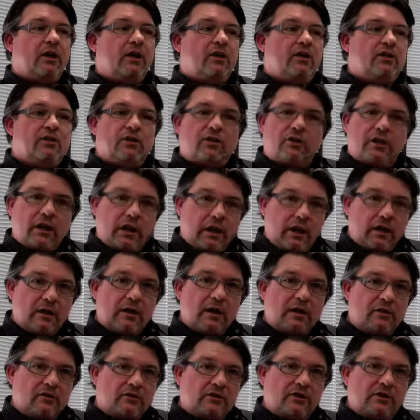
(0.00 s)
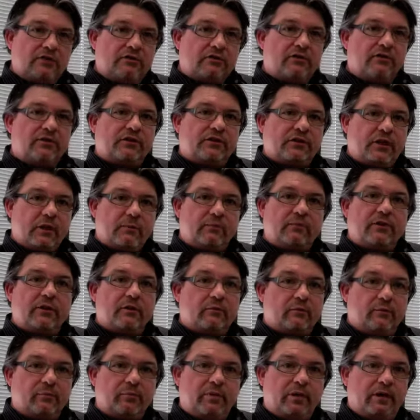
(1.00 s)
You can actually do the same
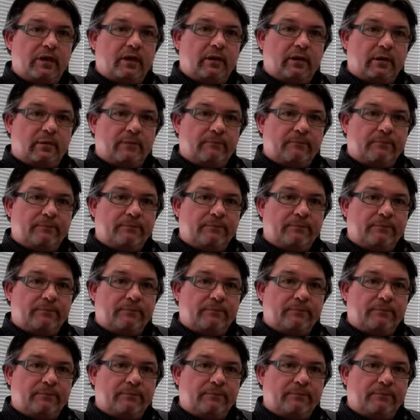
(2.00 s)
thing with PR.